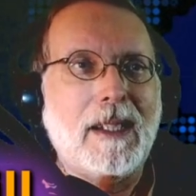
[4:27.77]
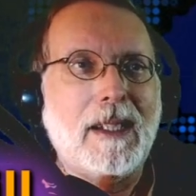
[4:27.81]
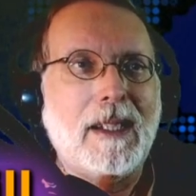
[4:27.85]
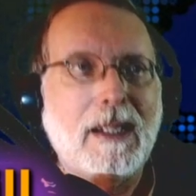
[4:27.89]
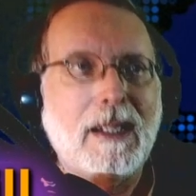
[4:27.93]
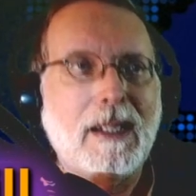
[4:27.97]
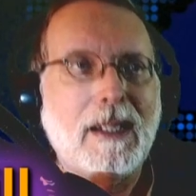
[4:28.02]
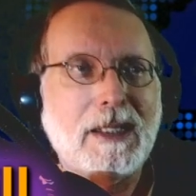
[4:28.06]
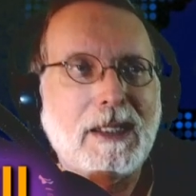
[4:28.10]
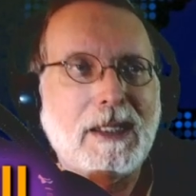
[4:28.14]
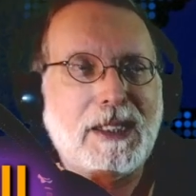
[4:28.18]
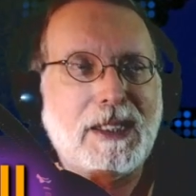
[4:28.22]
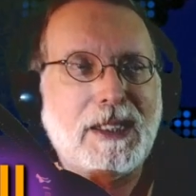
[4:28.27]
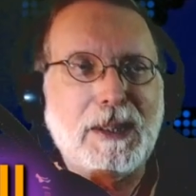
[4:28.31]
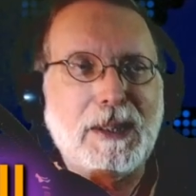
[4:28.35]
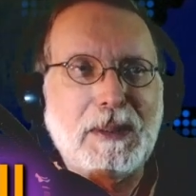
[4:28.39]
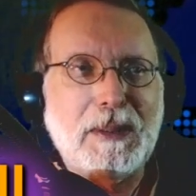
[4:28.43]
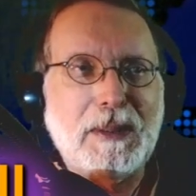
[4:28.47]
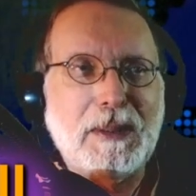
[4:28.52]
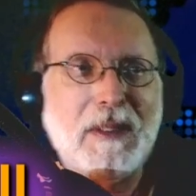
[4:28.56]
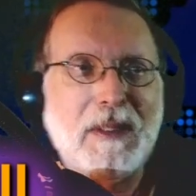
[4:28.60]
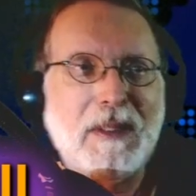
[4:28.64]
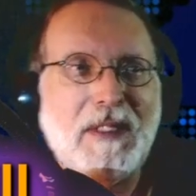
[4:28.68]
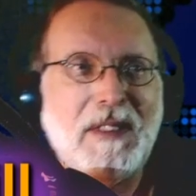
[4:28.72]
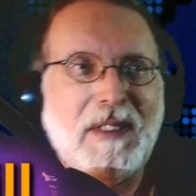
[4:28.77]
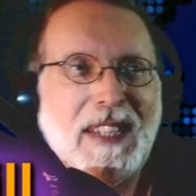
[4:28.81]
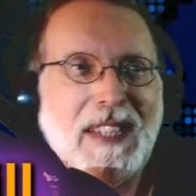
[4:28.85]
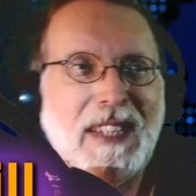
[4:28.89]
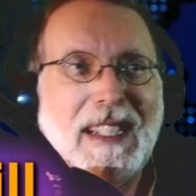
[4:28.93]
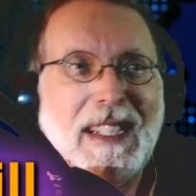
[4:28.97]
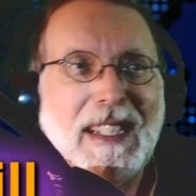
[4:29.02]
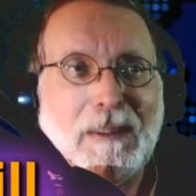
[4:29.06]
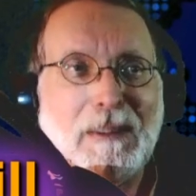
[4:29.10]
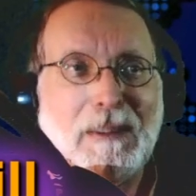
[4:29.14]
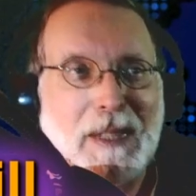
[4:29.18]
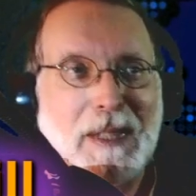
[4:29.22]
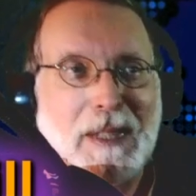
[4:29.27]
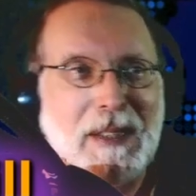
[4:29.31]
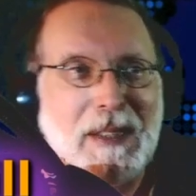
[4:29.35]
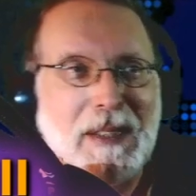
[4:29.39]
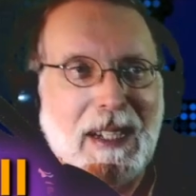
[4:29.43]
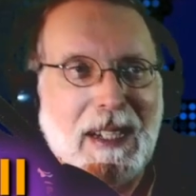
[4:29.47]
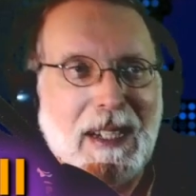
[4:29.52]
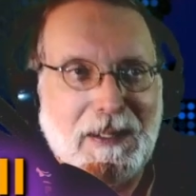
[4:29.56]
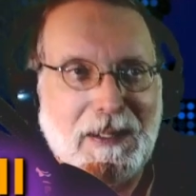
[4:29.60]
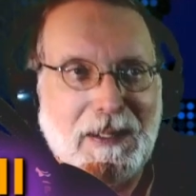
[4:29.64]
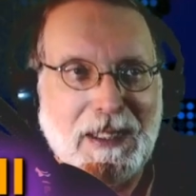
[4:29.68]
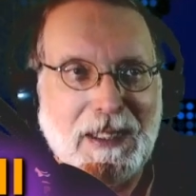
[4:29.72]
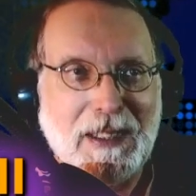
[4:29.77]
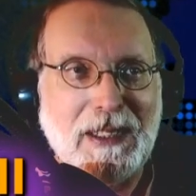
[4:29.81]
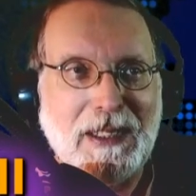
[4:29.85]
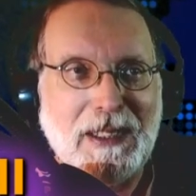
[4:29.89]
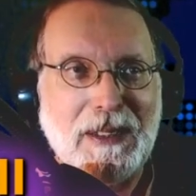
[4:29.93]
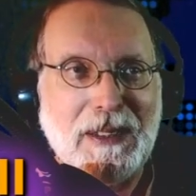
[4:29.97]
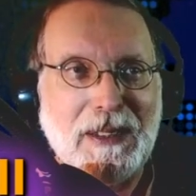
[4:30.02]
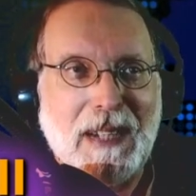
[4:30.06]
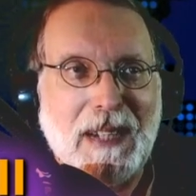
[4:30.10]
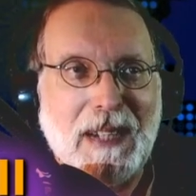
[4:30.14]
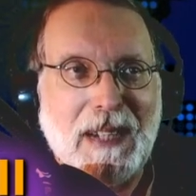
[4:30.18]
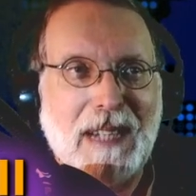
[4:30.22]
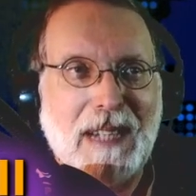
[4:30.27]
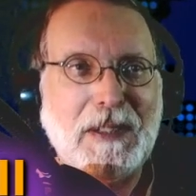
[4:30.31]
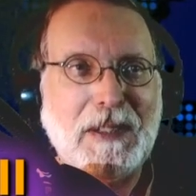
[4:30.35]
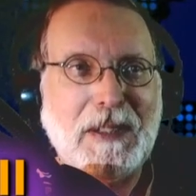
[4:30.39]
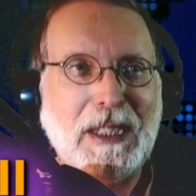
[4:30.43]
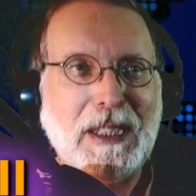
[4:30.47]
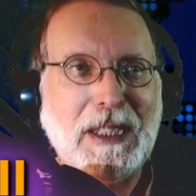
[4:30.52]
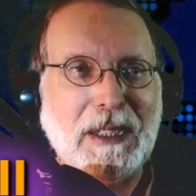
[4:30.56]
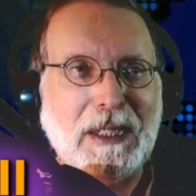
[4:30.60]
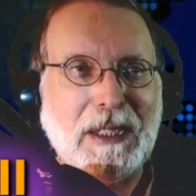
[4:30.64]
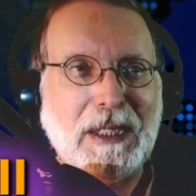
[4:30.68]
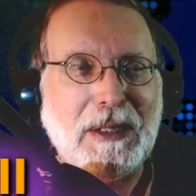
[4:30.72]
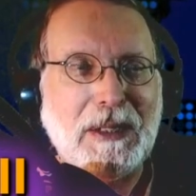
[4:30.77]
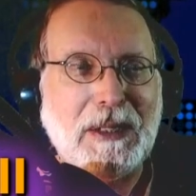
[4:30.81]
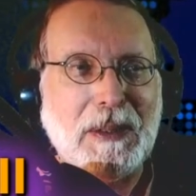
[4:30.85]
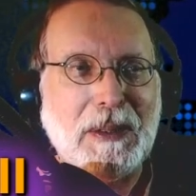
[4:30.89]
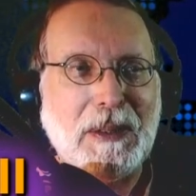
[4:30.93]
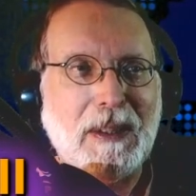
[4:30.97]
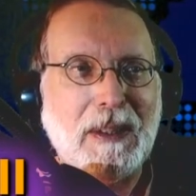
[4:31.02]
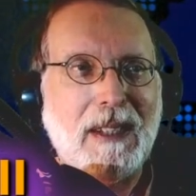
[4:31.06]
So then what you have to do after you